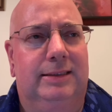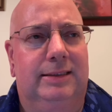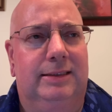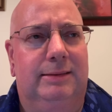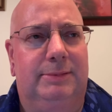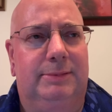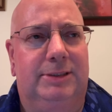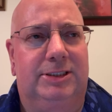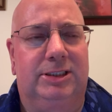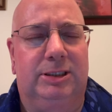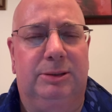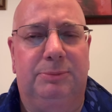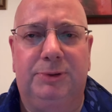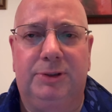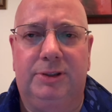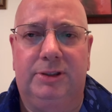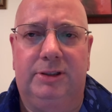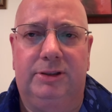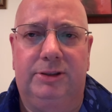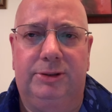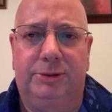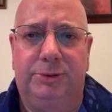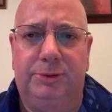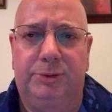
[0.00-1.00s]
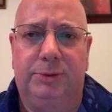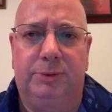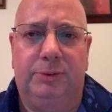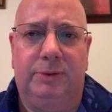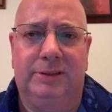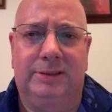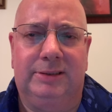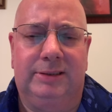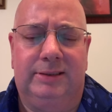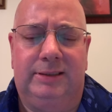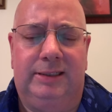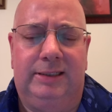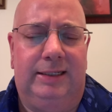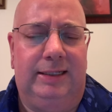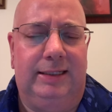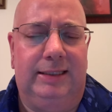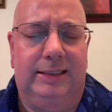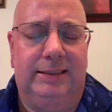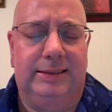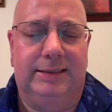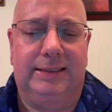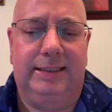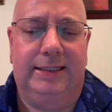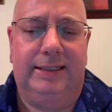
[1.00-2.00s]
I mean, it's completely ludicrous. And none of
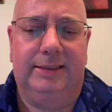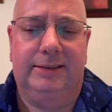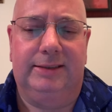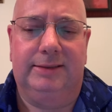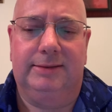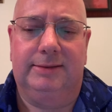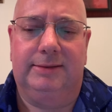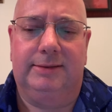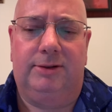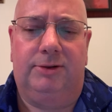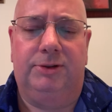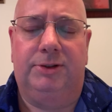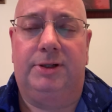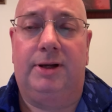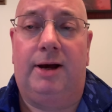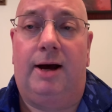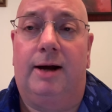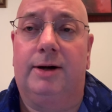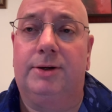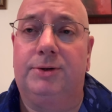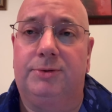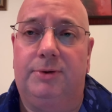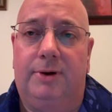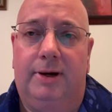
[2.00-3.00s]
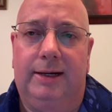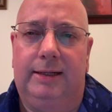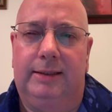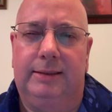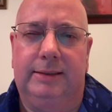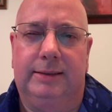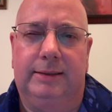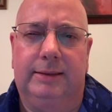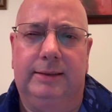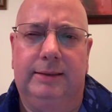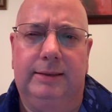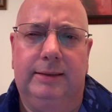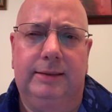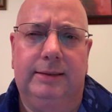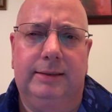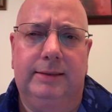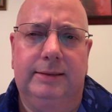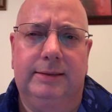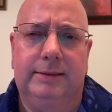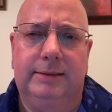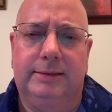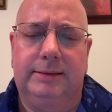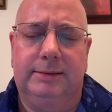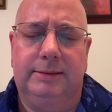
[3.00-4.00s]
these things are doctrinally
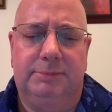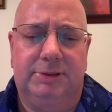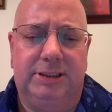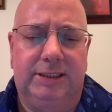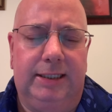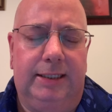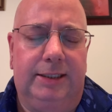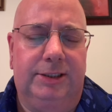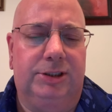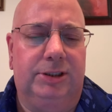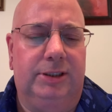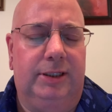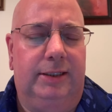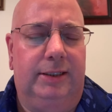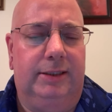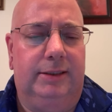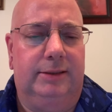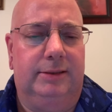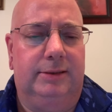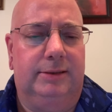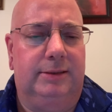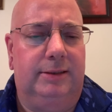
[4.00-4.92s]
substantiated.